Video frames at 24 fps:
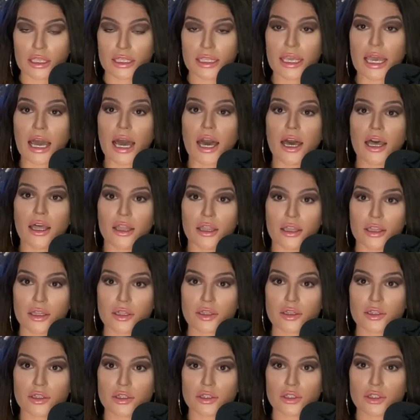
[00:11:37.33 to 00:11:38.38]
Yeah.
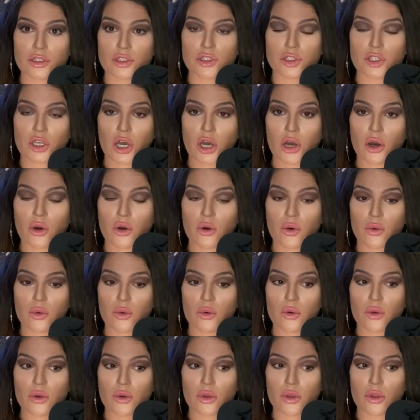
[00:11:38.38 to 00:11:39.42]

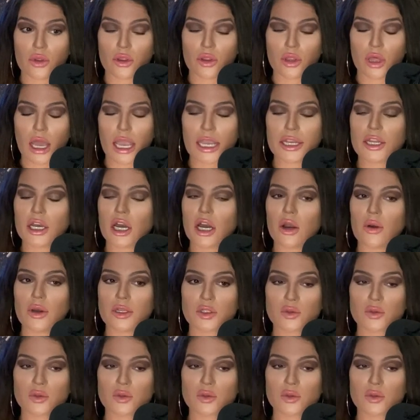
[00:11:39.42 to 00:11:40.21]
So, I know.